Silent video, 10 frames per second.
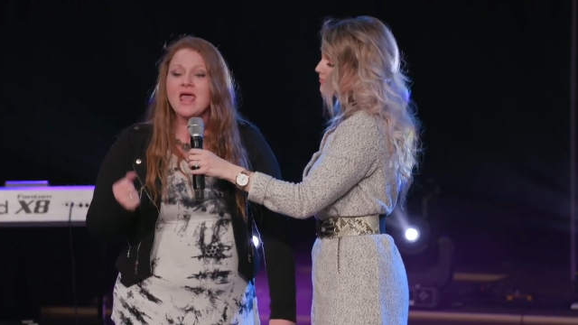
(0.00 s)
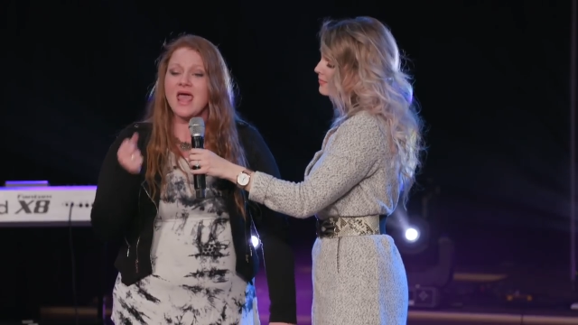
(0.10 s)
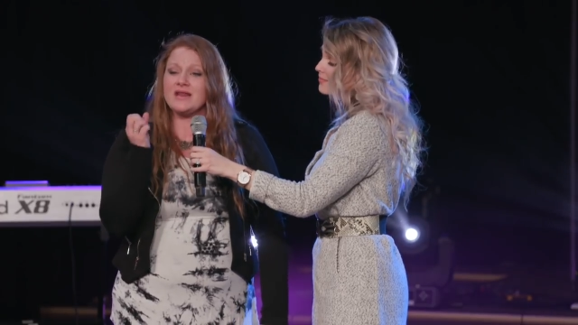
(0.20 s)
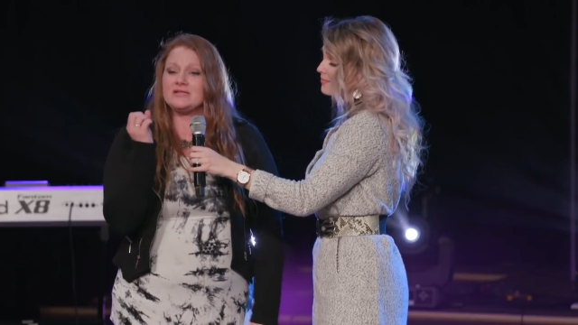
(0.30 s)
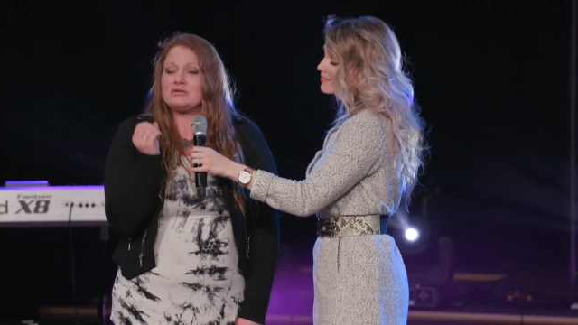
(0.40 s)

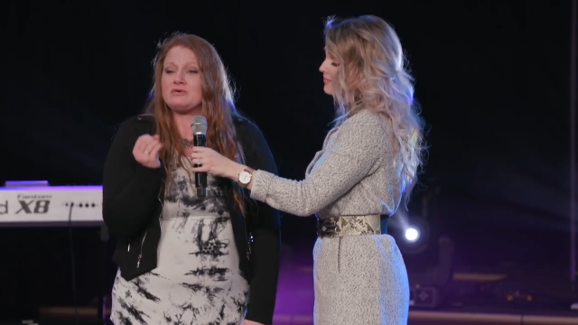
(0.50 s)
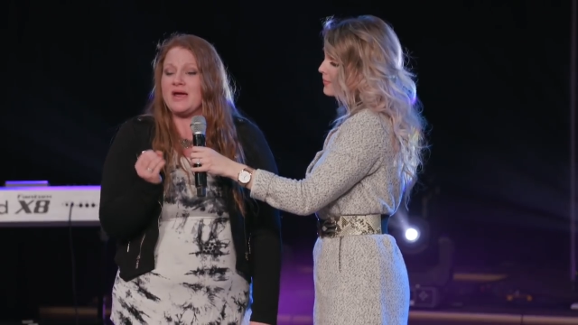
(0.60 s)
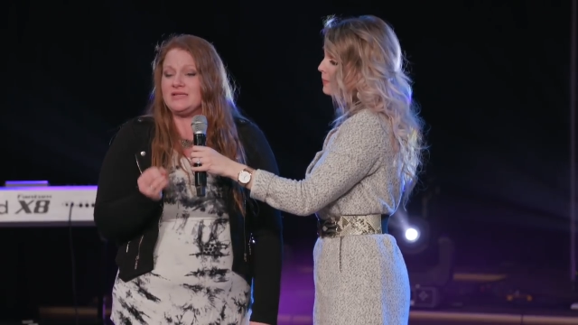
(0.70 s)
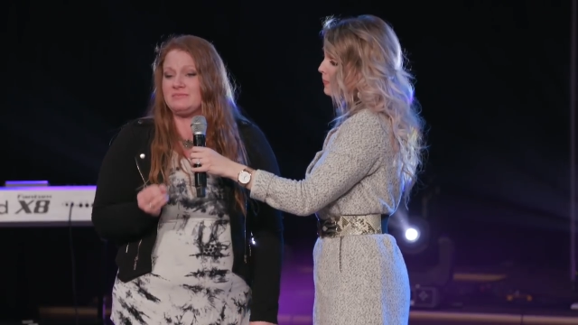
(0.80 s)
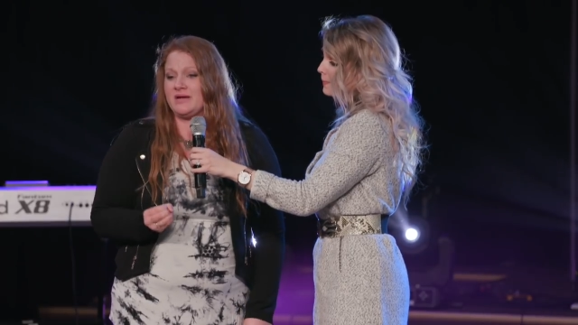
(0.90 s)
Speaker 1: And it's
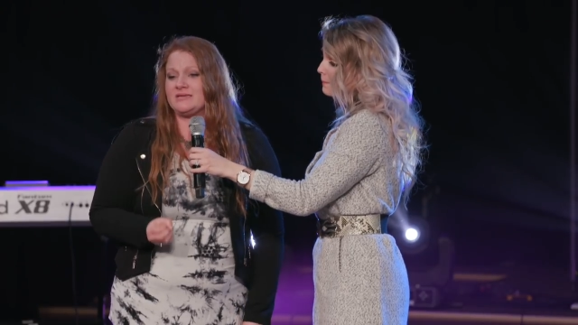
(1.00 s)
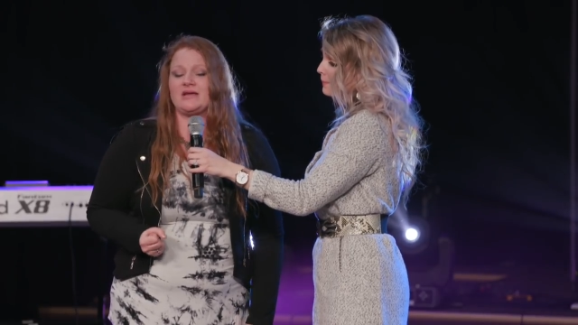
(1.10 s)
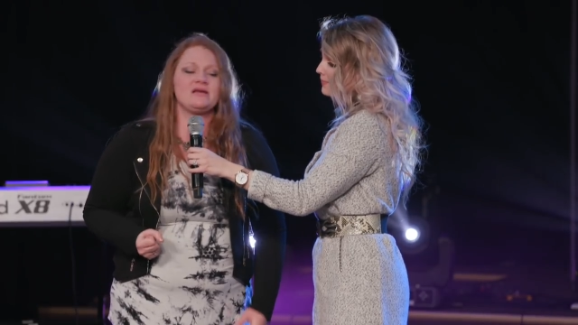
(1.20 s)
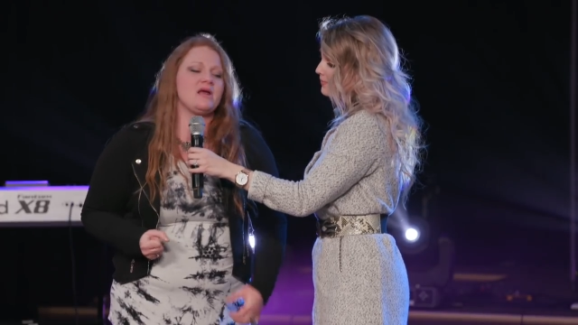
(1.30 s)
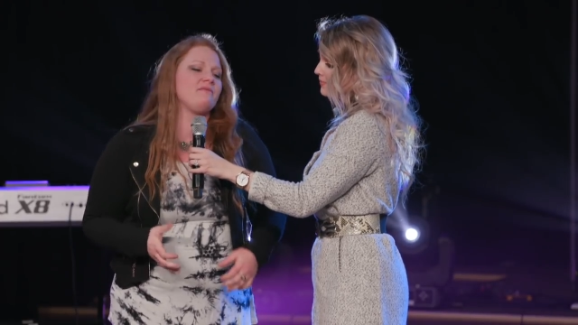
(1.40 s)
crazy because
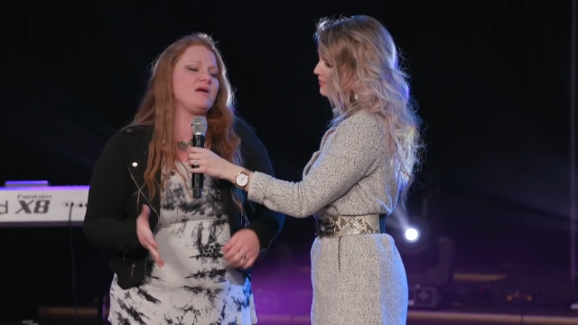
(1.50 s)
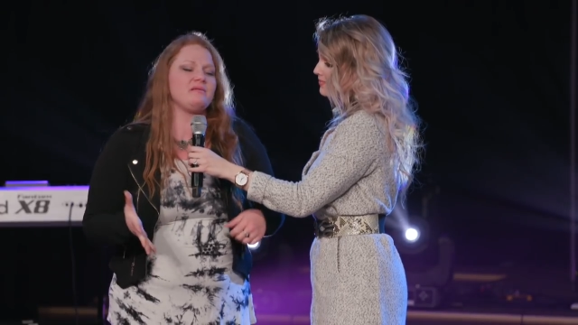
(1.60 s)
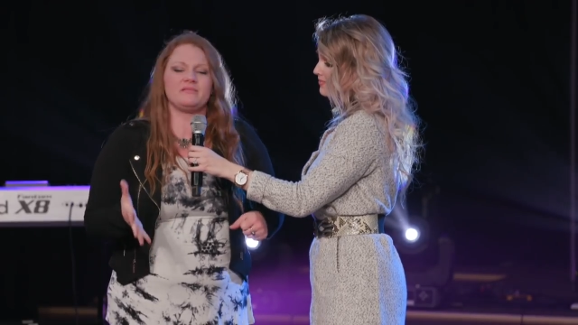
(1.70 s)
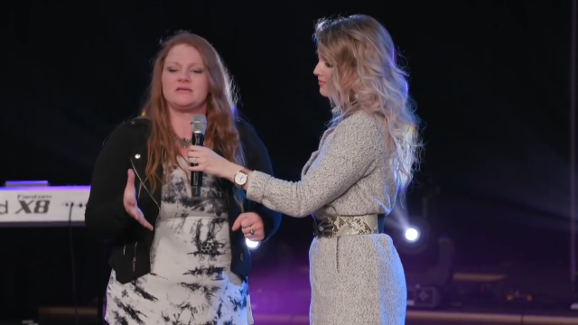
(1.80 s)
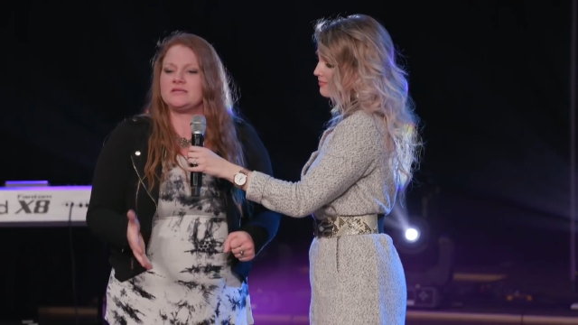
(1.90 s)
I never,
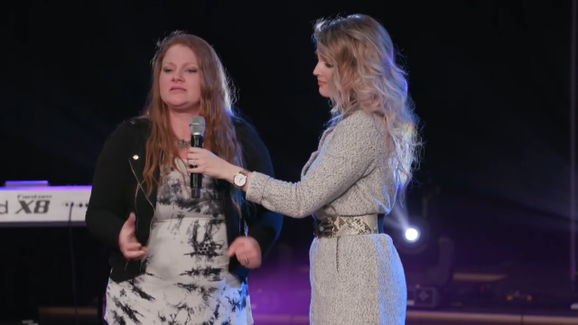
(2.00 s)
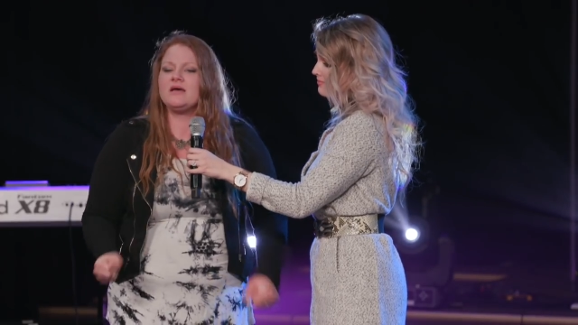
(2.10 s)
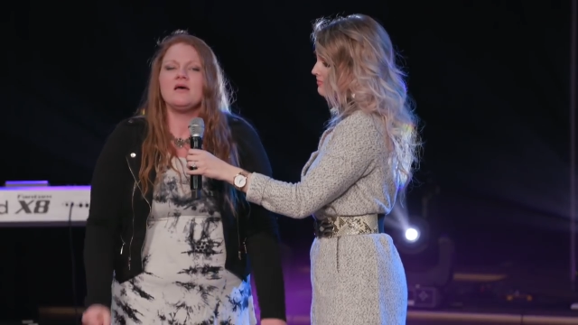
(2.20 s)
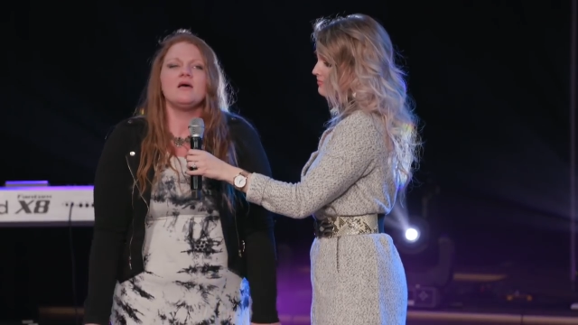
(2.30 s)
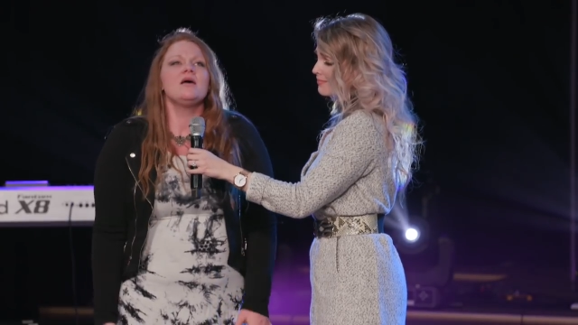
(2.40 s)
and just,
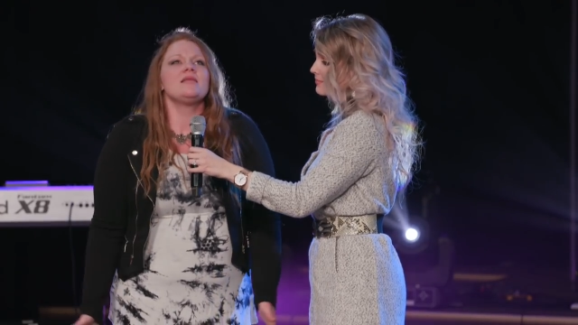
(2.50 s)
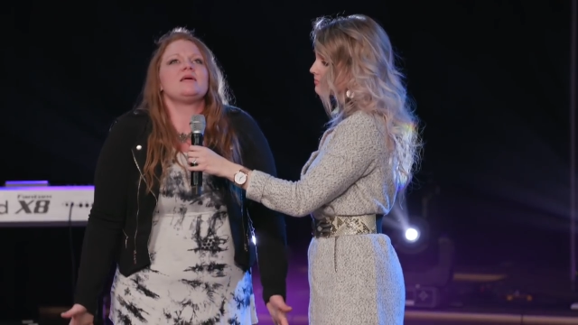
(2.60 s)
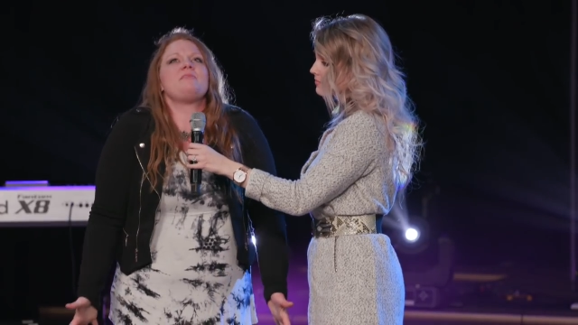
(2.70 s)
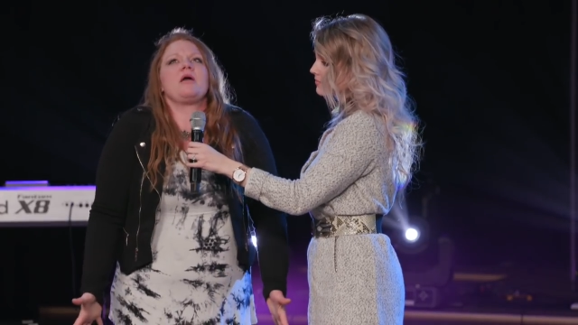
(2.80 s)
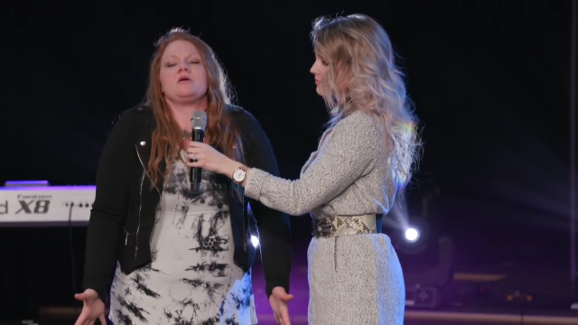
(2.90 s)

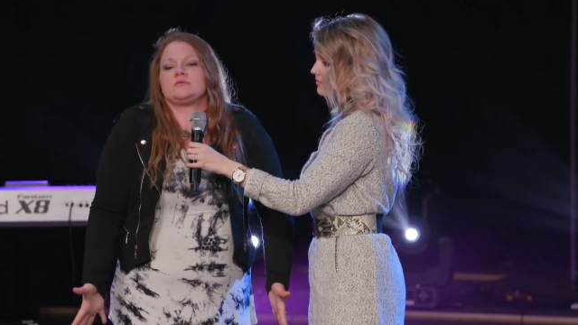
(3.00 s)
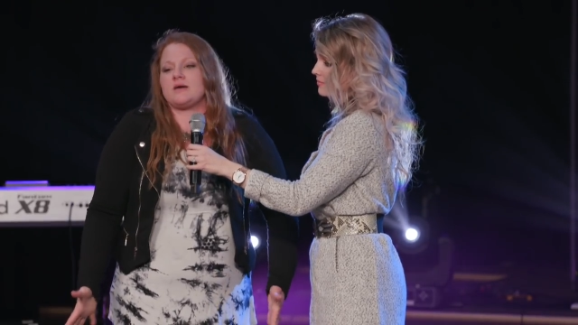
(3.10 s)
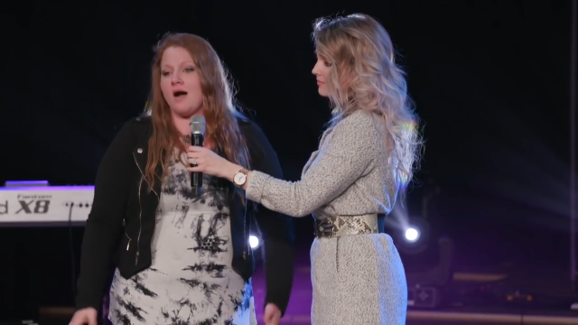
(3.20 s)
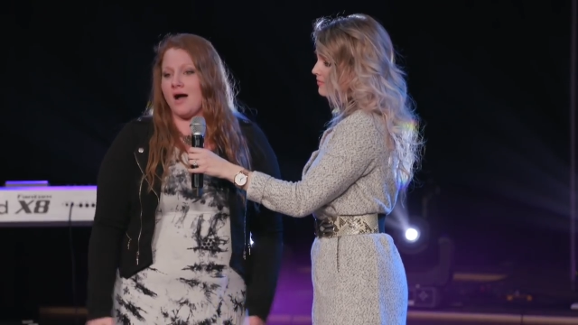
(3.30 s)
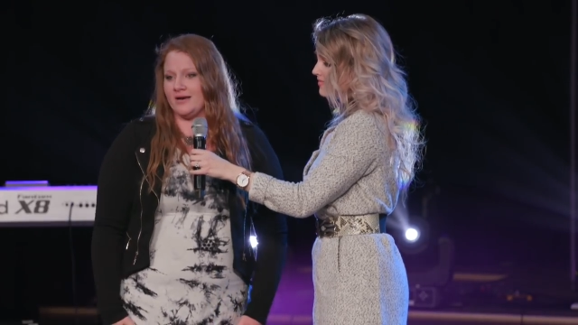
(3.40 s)
the barrier's
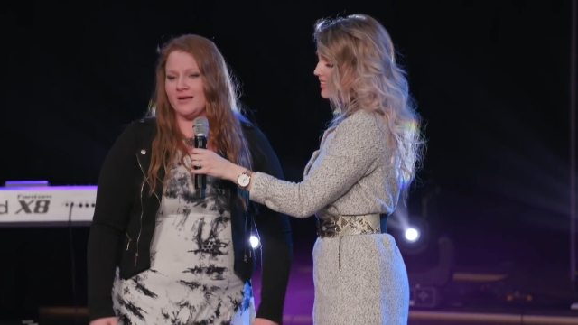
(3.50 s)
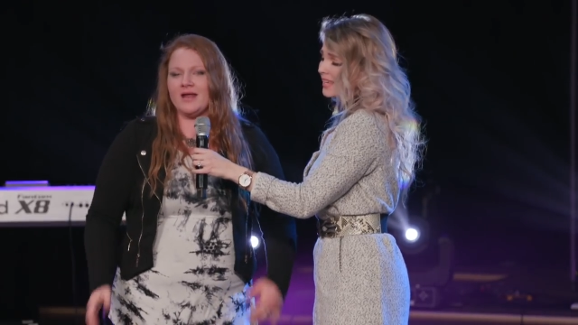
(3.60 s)
gone.